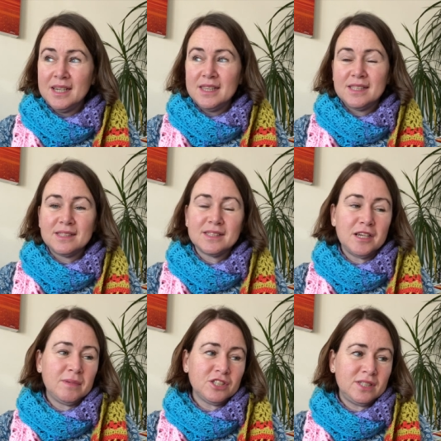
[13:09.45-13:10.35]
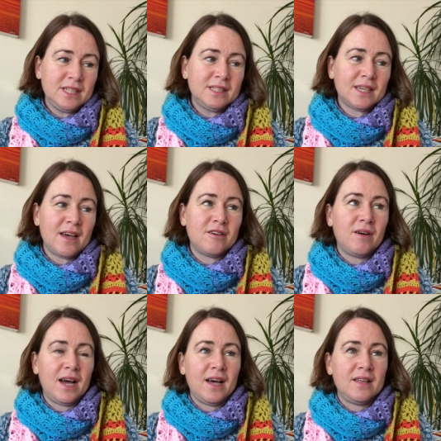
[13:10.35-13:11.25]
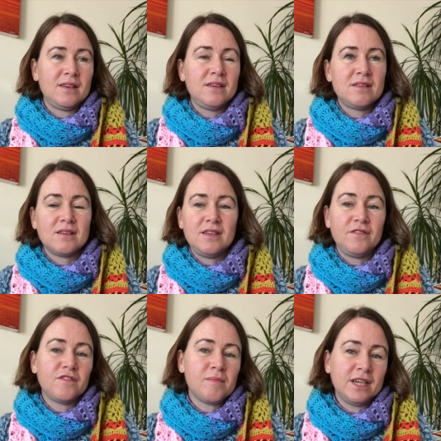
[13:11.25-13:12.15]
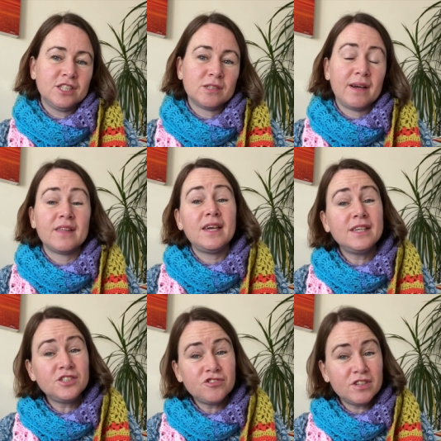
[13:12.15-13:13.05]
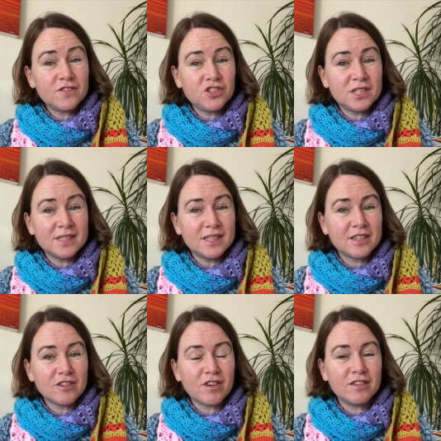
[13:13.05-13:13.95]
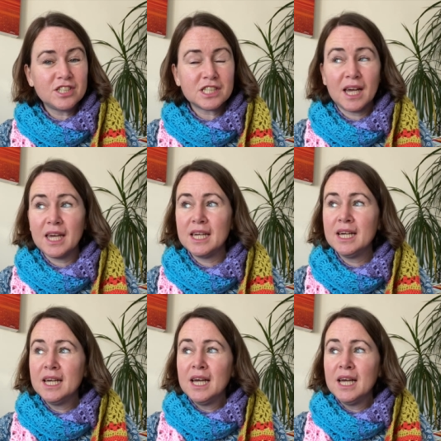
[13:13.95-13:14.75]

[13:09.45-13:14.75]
There's so much detail and information about the history of Tunisian crochet,